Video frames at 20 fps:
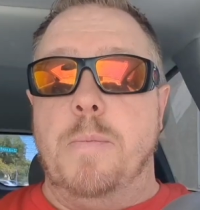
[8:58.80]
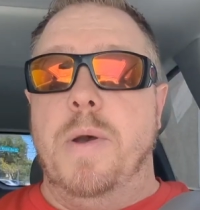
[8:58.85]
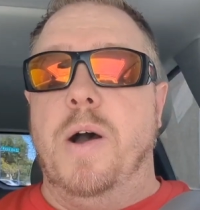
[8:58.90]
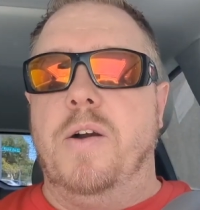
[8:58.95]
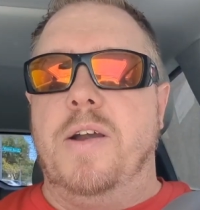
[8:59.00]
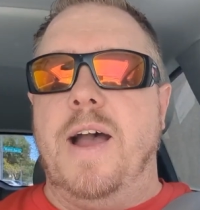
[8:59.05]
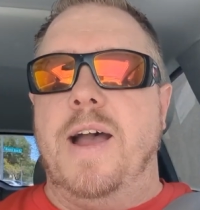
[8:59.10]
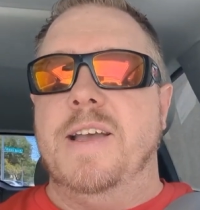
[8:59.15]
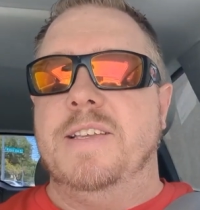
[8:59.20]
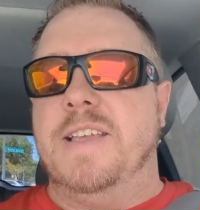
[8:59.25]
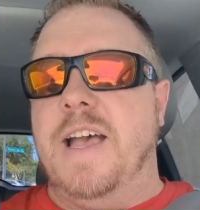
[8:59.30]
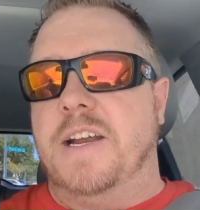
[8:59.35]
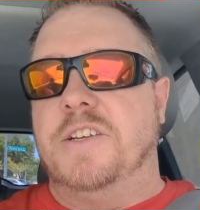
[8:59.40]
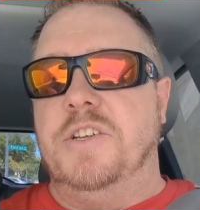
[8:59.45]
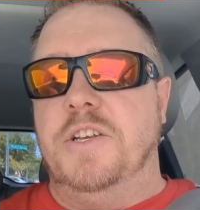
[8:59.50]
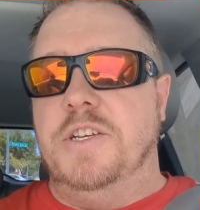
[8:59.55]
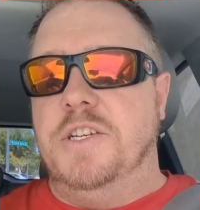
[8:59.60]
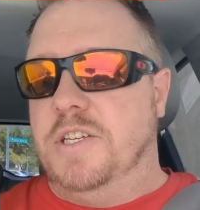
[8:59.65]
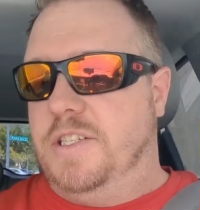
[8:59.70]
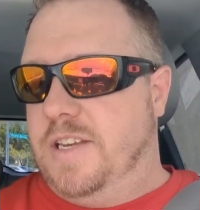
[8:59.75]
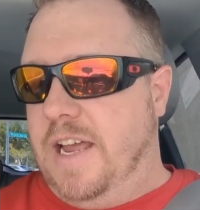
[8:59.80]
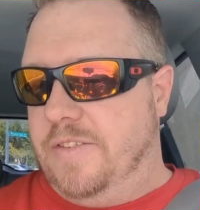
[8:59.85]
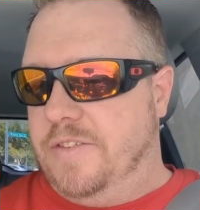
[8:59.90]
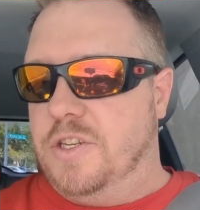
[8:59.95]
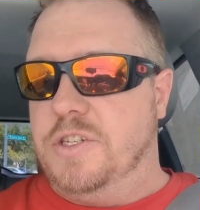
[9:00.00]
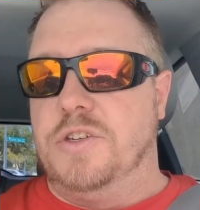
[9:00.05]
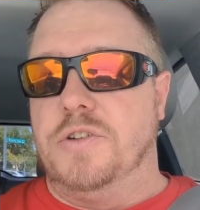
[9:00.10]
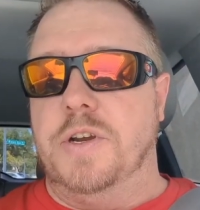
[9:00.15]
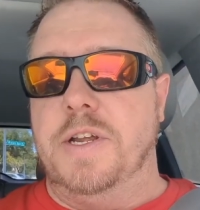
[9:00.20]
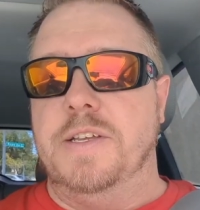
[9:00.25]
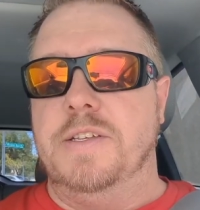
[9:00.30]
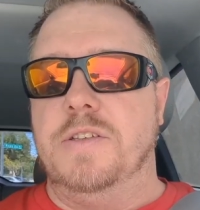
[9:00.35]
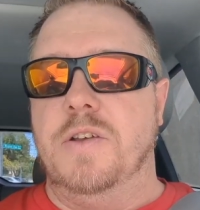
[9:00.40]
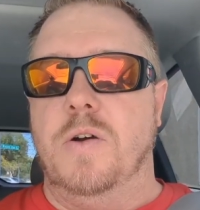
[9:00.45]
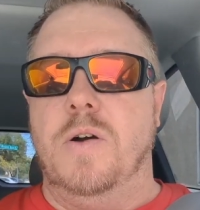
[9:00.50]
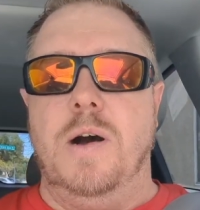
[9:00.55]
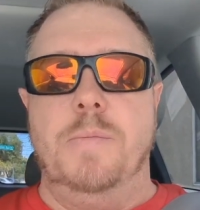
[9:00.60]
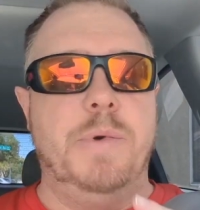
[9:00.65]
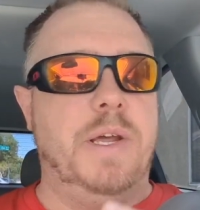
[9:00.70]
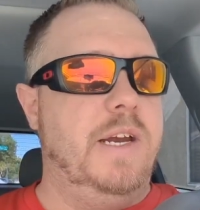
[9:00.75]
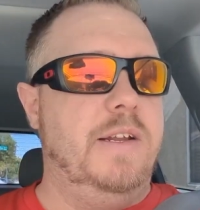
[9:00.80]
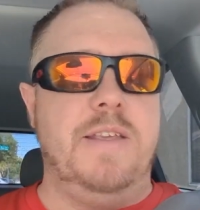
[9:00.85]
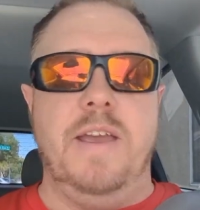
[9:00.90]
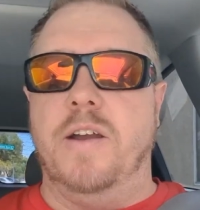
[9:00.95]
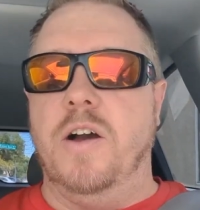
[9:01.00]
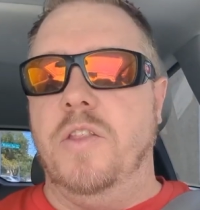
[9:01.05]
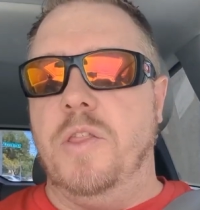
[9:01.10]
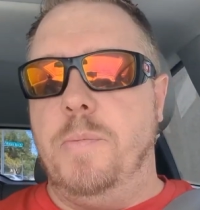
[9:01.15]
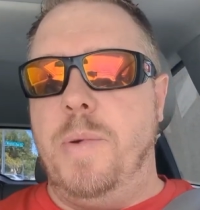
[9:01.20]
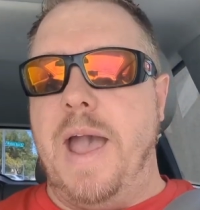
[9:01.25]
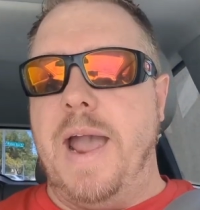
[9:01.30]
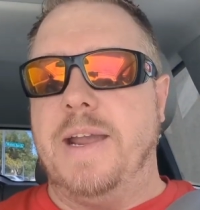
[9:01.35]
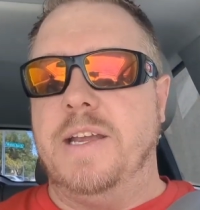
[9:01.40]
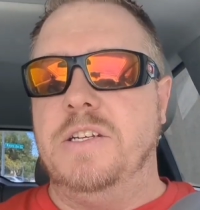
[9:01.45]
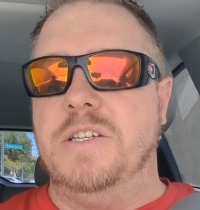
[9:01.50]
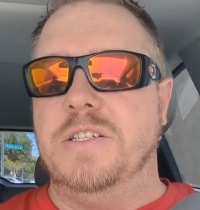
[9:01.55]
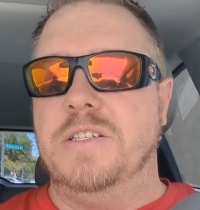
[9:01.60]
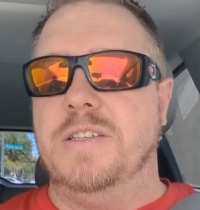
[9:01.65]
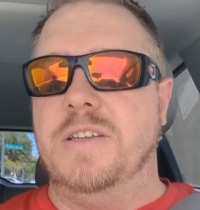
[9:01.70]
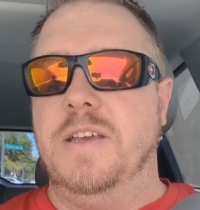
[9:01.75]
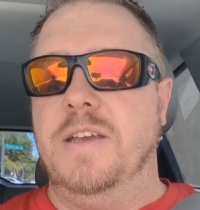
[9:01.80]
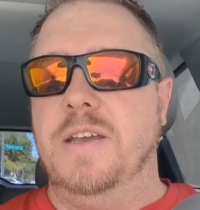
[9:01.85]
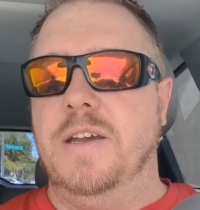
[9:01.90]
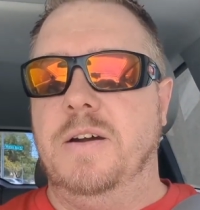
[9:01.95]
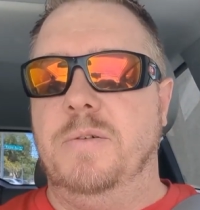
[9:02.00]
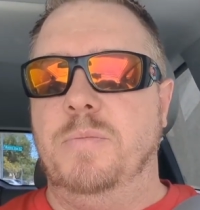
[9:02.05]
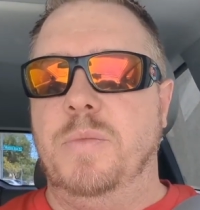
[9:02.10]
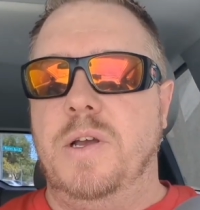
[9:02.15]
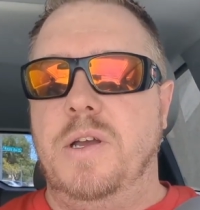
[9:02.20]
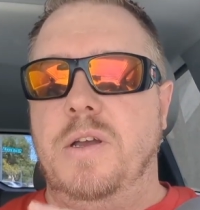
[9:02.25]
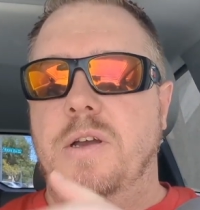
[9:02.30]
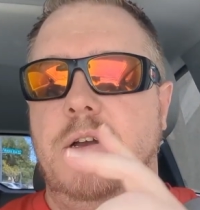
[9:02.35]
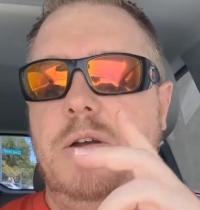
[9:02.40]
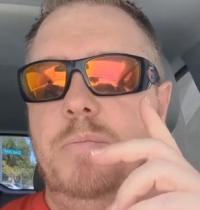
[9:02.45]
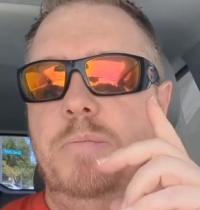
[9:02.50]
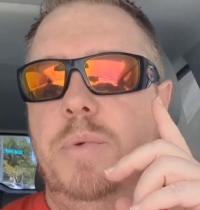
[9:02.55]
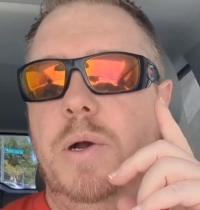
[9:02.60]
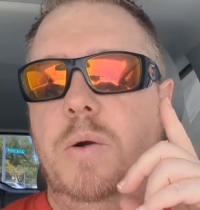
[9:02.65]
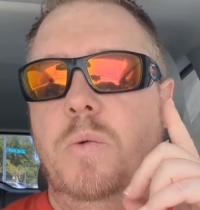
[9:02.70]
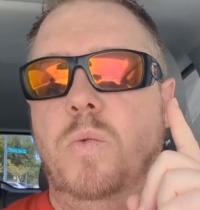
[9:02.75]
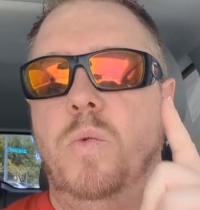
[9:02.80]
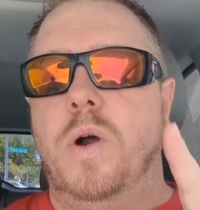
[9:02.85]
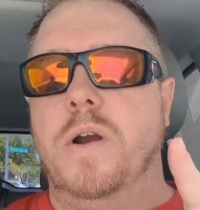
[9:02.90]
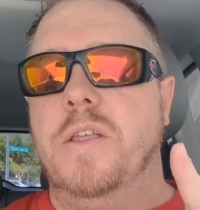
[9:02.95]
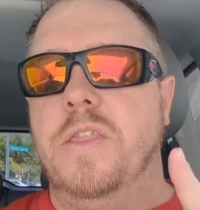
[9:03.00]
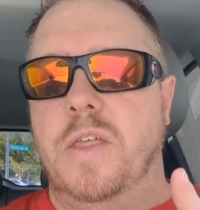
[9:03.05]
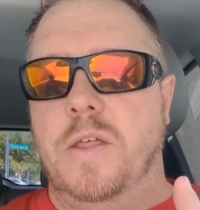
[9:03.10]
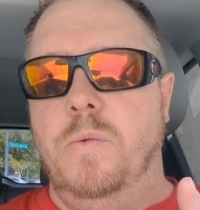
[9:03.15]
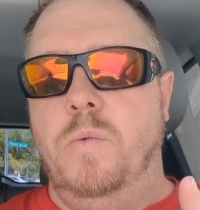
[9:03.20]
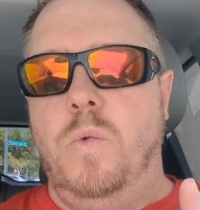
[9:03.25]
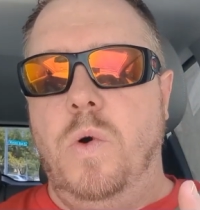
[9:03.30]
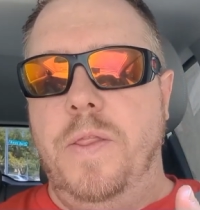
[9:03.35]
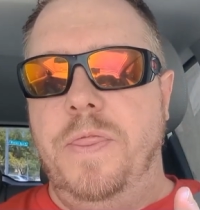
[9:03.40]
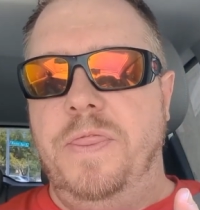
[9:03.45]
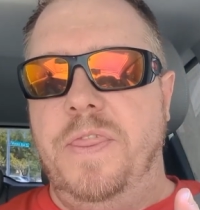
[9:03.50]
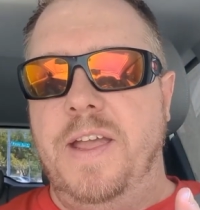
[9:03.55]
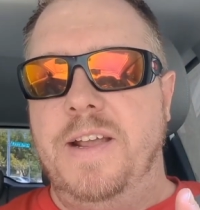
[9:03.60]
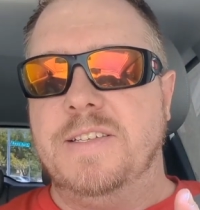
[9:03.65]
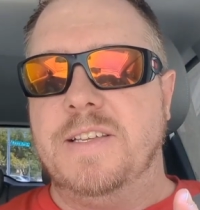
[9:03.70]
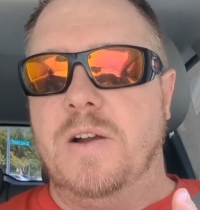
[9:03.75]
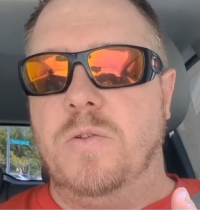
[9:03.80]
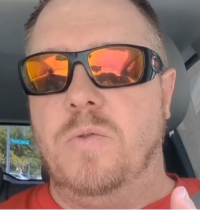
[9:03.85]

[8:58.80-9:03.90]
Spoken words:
mail guy is actually just down the street, so I'm going to take all the packages to him. But one things I